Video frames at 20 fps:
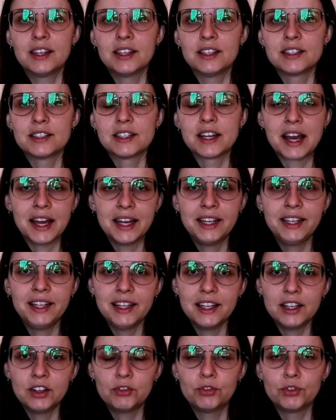and highly
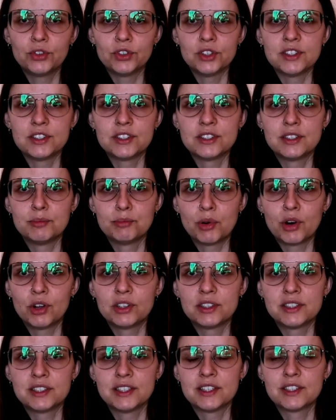influenced the
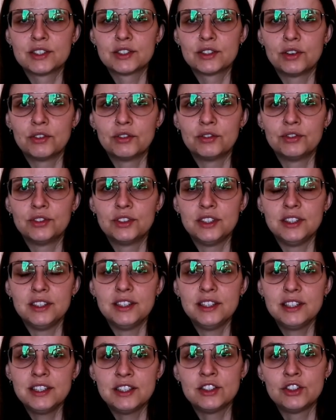politics of the
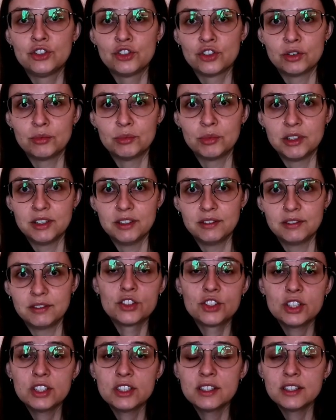East Germany.
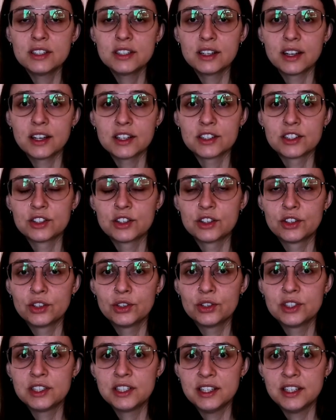Just in the last
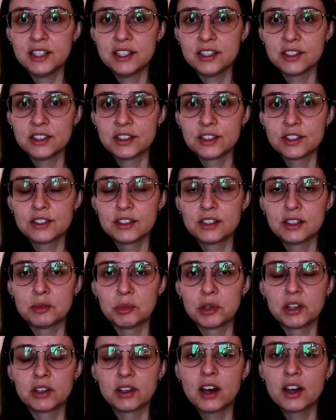30 years,
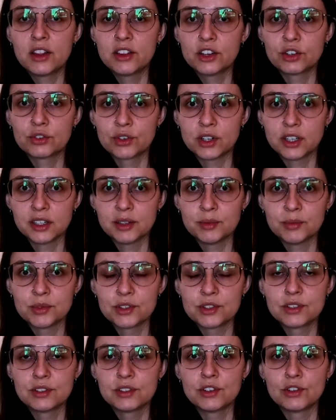among other
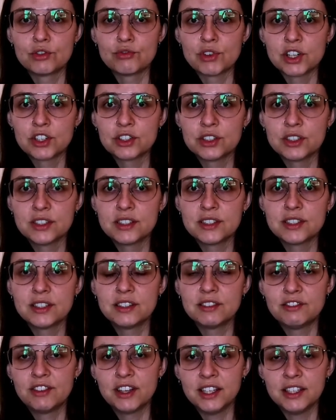crimes, Russians
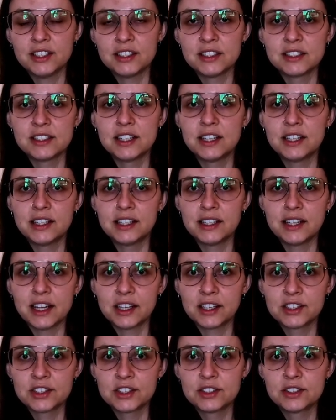invaded and
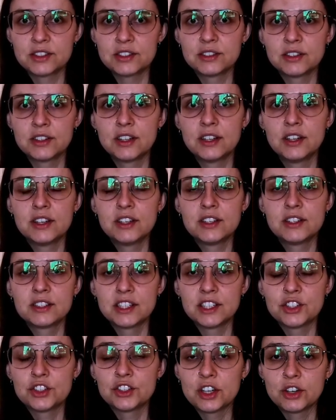annexed
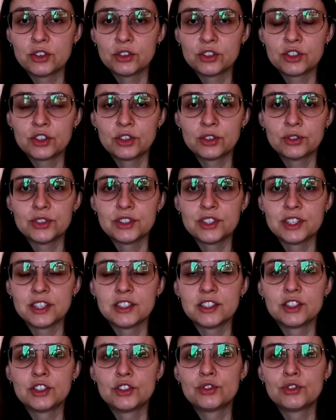such territories as